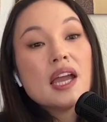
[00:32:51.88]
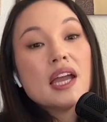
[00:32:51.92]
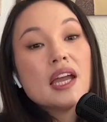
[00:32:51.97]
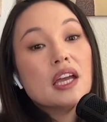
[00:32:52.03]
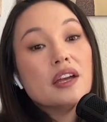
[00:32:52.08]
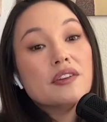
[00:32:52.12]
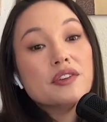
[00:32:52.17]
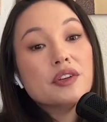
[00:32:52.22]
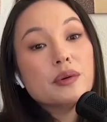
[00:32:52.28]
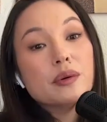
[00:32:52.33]

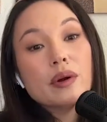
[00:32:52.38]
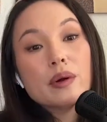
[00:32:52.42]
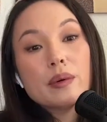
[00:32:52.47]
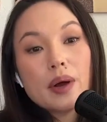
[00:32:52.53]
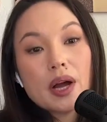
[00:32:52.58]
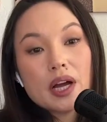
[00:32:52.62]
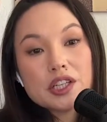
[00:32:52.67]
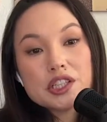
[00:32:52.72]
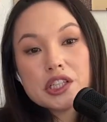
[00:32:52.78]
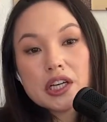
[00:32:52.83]
If you are
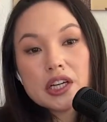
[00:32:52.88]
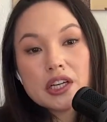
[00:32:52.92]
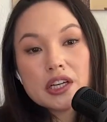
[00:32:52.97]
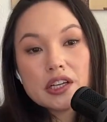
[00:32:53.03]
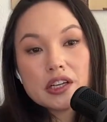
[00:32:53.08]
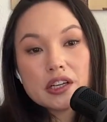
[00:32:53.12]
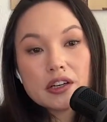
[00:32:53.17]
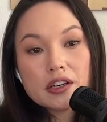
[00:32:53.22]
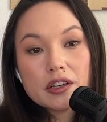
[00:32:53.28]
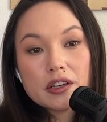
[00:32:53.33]
watching,
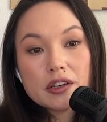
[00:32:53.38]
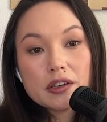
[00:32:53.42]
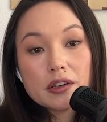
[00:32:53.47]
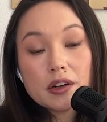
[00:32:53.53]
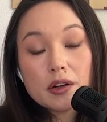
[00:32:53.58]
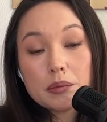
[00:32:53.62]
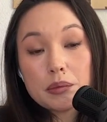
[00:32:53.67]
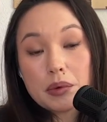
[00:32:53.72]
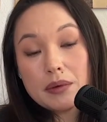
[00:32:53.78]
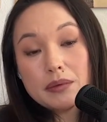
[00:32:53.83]

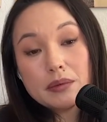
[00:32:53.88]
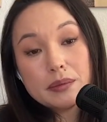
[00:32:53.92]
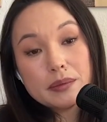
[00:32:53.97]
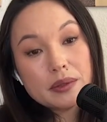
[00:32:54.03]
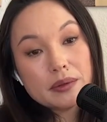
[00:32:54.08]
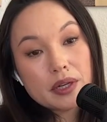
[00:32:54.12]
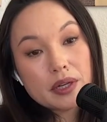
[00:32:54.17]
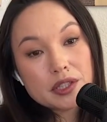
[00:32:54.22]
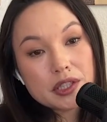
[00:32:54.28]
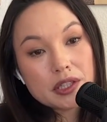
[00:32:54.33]
you're
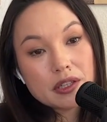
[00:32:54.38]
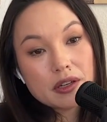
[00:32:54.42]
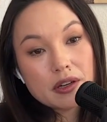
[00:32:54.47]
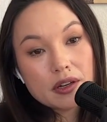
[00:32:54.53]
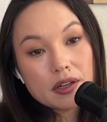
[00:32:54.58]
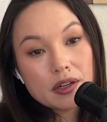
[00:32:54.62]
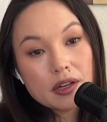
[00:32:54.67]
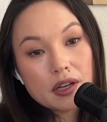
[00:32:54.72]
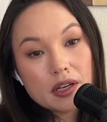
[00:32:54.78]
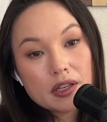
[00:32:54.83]
probably watching
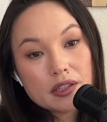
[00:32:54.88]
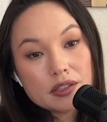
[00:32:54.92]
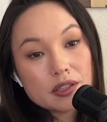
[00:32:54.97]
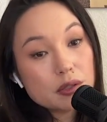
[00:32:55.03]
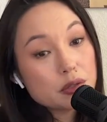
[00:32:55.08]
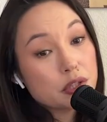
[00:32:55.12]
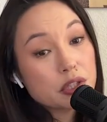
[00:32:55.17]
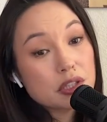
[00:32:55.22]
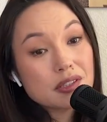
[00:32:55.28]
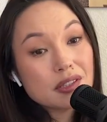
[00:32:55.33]
on uh,
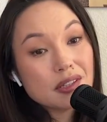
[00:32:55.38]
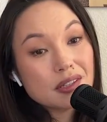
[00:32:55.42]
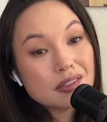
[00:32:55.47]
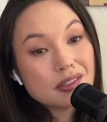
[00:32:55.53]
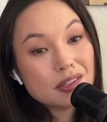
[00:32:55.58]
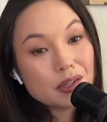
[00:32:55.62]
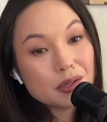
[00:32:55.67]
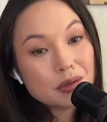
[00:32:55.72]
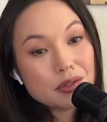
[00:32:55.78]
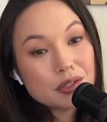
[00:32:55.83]
So
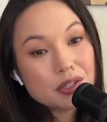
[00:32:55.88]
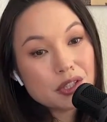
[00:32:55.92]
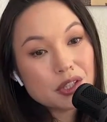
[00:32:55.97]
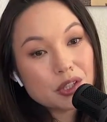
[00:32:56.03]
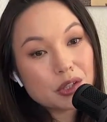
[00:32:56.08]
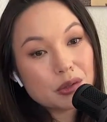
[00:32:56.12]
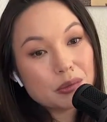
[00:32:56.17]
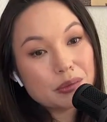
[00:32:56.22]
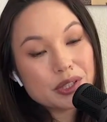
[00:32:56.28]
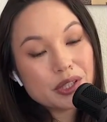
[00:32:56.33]
Slays
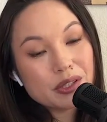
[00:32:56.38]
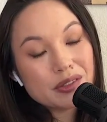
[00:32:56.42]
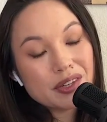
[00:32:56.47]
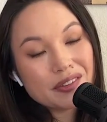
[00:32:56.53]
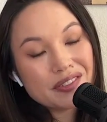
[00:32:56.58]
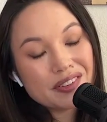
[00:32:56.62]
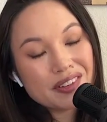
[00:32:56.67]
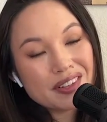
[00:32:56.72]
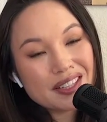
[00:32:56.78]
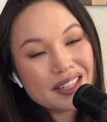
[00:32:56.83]
YouTube. So
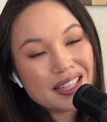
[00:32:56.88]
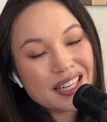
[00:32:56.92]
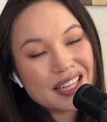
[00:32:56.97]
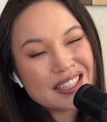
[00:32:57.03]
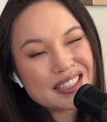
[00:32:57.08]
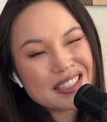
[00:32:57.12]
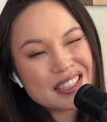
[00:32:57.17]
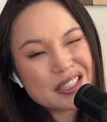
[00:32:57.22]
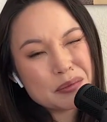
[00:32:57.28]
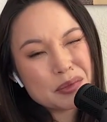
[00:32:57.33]

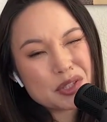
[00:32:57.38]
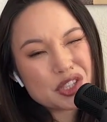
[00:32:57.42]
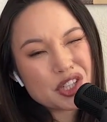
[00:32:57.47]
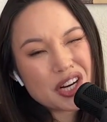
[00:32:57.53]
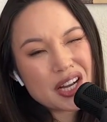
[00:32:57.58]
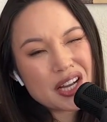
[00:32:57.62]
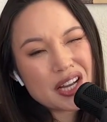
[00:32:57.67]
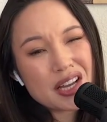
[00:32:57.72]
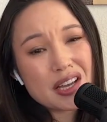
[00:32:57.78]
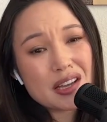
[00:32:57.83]
definitely
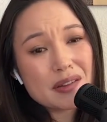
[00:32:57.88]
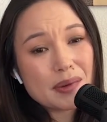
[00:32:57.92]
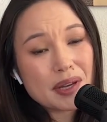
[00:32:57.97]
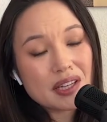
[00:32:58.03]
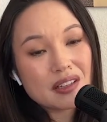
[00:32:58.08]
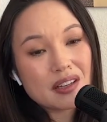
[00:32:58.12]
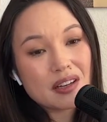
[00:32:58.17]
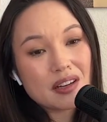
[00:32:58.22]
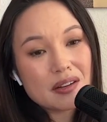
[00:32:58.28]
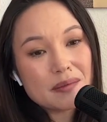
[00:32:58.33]
subscribe
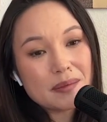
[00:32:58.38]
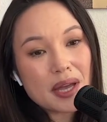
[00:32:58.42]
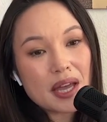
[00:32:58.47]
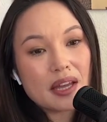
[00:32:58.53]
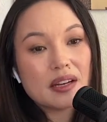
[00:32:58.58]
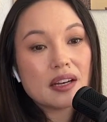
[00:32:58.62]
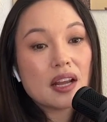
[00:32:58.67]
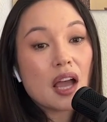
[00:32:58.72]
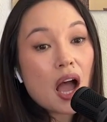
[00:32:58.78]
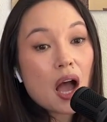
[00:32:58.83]
and
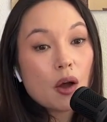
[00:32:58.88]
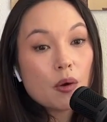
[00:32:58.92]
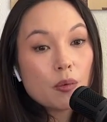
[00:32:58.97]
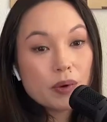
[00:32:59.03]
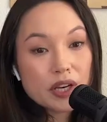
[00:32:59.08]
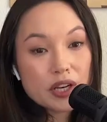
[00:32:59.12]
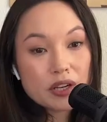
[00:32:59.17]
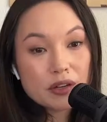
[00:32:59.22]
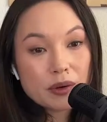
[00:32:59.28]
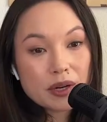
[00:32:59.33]
comment.
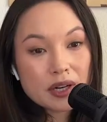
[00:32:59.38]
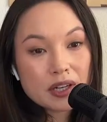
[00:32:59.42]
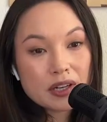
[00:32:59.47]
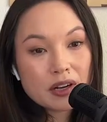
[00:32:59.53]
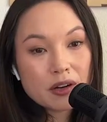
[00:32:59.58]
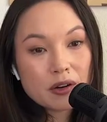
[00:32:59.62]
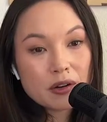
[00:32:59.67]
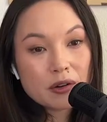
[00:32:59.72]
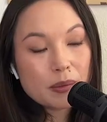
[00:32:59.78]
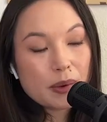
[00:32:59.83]
We do want to
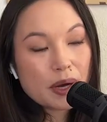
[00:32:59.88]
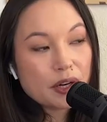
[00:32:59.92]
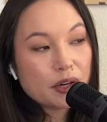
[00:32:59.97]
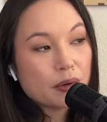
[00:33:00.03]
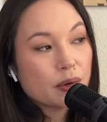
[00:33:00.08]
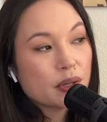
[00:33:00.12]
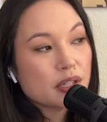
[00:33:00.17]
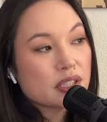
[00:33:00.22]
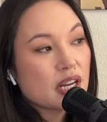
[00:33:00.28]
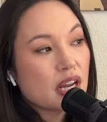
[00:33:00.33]
know about
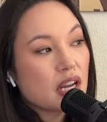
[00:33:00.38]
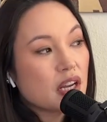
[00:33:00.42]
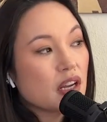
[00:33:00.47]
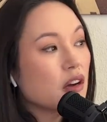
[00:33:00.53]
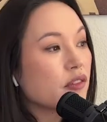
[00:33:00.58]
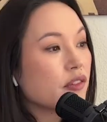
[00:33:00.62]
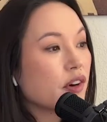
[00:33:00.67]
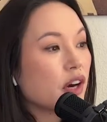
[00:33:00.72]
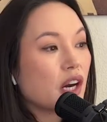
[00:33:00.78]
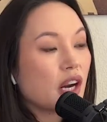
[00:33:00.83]
your worst
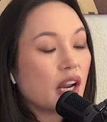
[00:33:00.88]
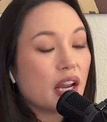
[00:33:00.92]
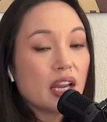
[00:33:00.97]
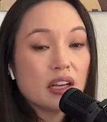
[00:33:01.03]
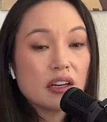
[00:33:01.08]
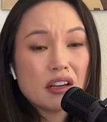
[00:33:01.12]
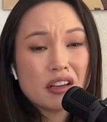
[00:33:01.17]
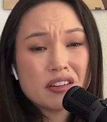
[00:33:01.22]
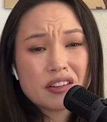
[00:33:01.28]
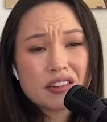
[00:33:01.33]
hangover
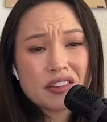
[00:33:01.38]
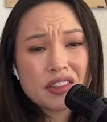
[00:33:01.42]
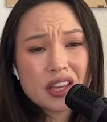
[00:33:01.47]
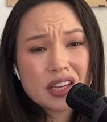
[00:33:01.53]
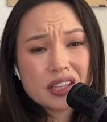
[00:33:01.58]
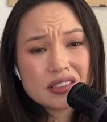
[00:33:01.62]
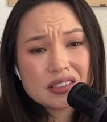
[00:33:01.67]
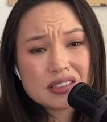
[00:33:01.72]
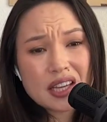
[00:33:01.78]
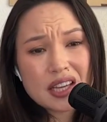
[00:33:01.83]
and other
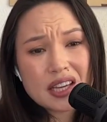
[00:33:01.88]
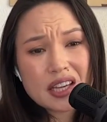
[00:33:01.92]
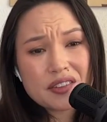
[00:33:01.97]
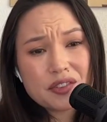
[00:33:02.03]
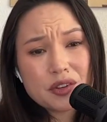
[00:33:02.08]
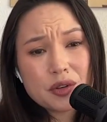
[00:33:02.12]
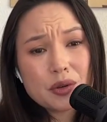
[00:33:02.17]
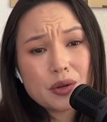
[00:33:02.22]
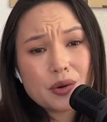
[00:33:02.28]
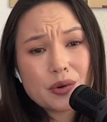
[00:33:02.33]
things like
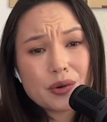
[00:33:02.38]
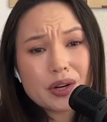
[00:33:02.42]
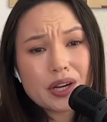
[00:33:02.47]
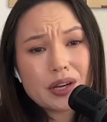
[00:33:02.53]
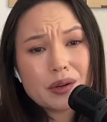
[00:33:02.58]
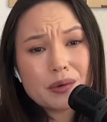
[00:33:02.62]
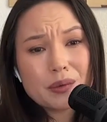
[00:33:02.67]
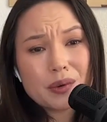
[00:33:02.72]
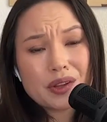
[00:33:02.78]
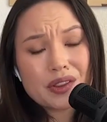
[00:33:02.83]
if you
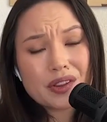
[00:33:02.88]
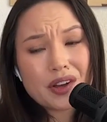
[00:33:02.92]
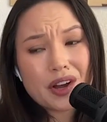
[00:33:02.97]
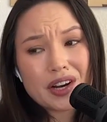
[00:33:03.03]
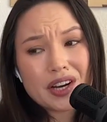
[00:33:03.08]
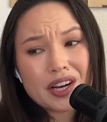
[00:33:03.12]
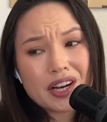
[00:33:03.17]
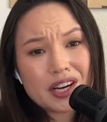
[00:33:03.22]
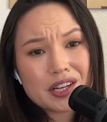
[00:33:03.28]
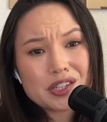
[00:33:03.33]
agree with
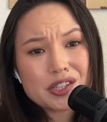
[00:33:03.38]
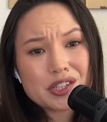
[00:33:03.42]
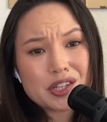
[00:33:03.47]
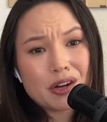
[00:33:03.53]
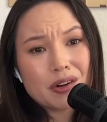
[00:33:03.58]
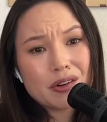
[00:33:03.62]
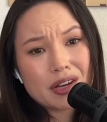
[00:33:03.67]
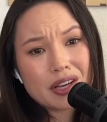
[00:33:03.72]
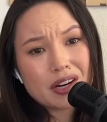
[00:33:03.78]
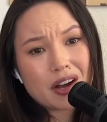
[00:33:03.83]
our ick
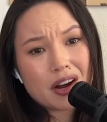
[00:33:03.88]
show and